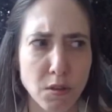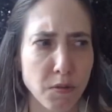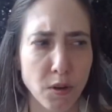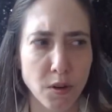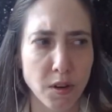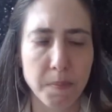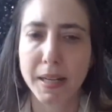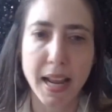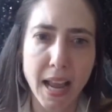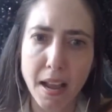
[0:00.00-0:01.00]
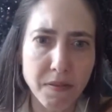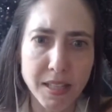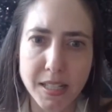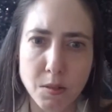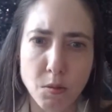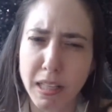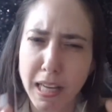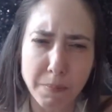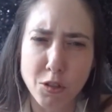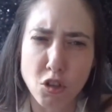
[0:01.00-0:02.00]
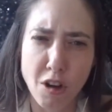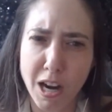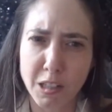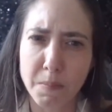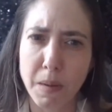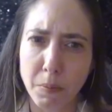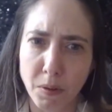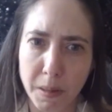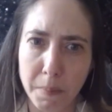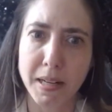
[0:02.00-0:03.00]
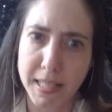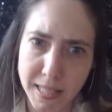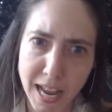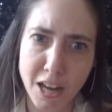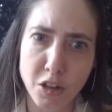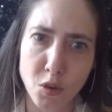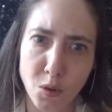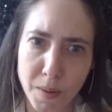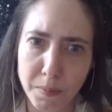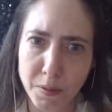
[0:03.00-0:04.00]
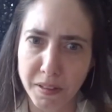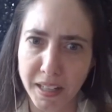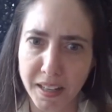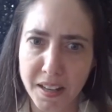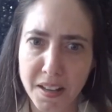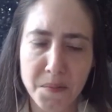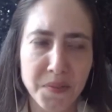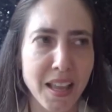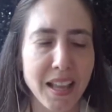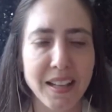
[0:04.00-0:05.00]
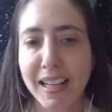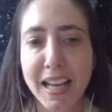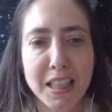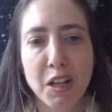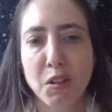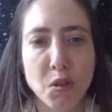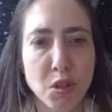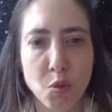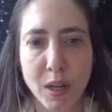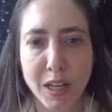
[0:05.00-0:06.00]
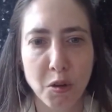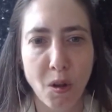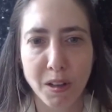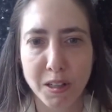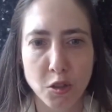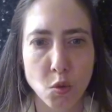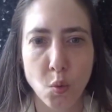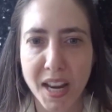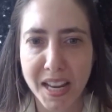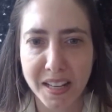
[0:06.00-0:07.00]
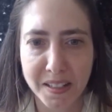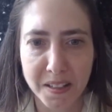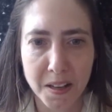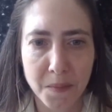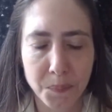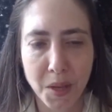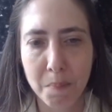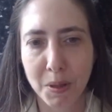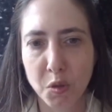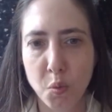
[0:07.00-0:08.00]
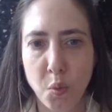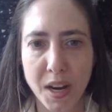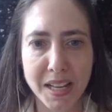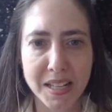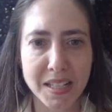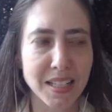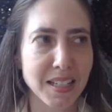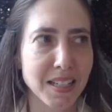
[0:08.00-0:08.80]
of earth. But I have this really abstract memory, but it's an actual memory. And again, the closest we can call it is wind. But wind,